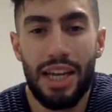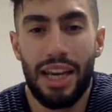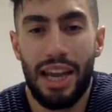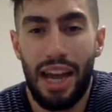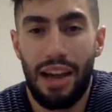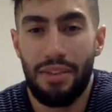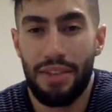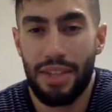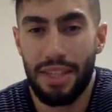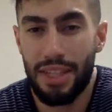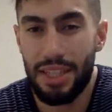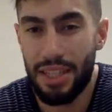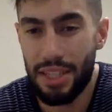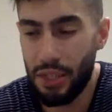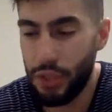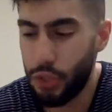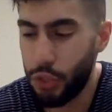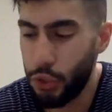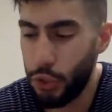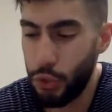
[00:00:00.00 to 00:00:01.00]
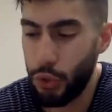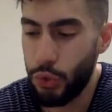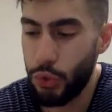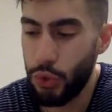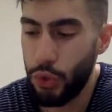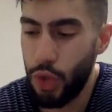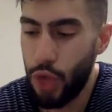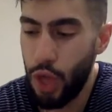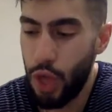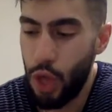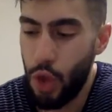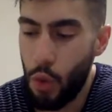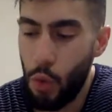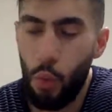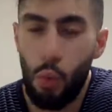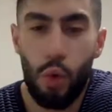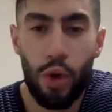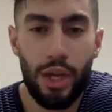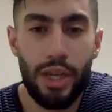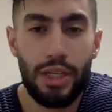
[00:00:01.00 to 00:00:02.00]
claves are these two
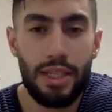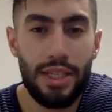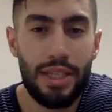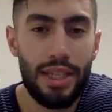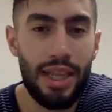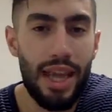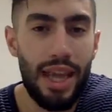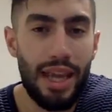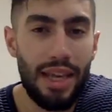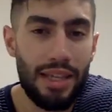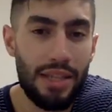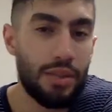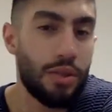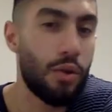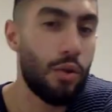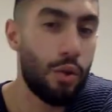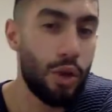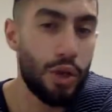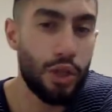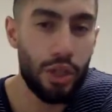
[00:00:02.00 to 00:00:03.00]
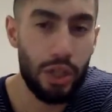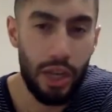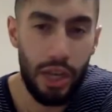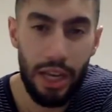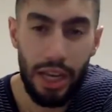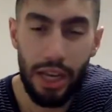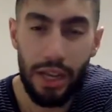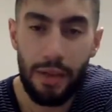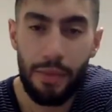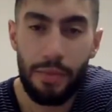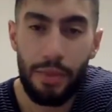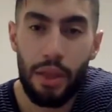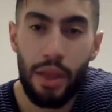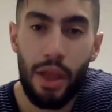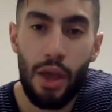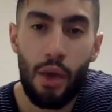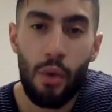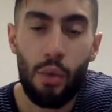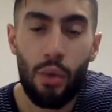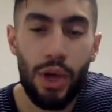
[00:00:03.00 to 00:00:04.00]
wooden sticks originally,
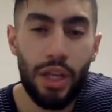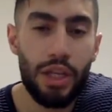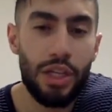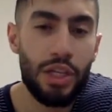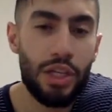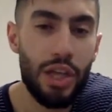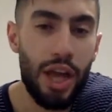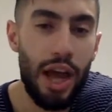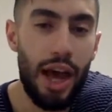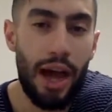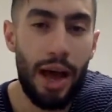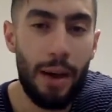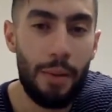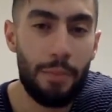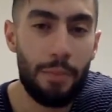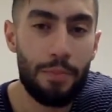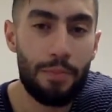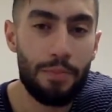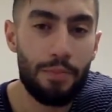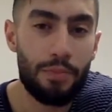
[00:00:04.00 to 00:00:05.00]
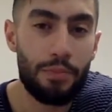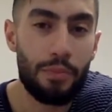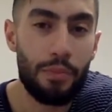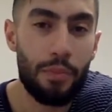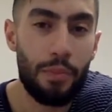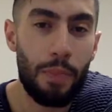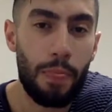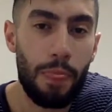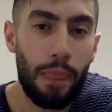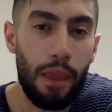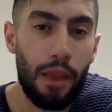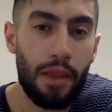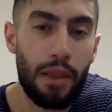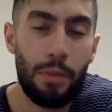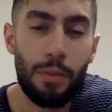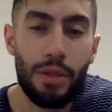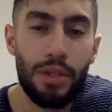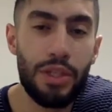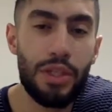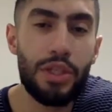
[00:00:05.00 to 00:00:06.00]
which the
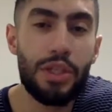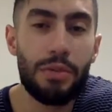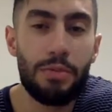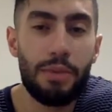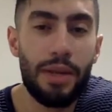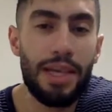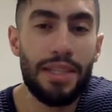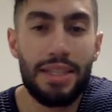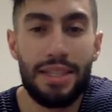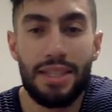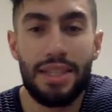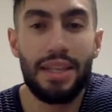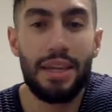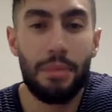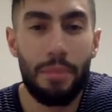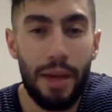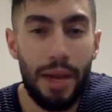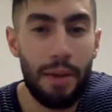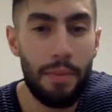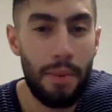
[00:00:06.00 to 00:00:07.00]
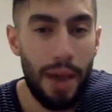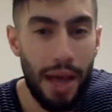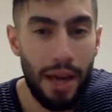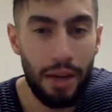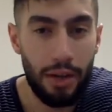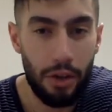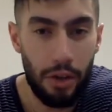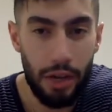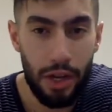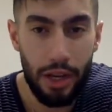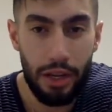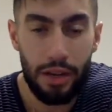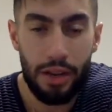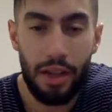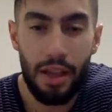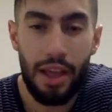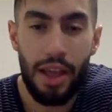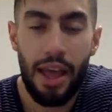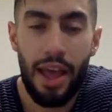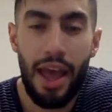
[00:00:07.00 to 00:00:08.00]
musician plays a syncopated pattern on
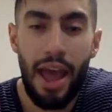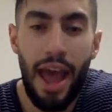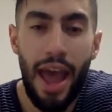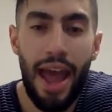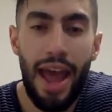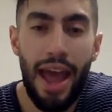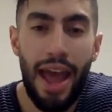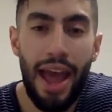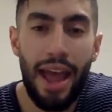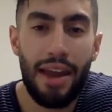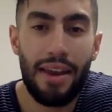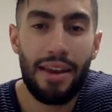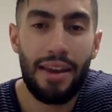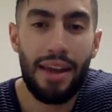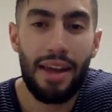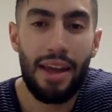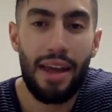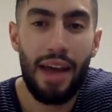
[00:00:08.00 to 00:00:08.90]
it. And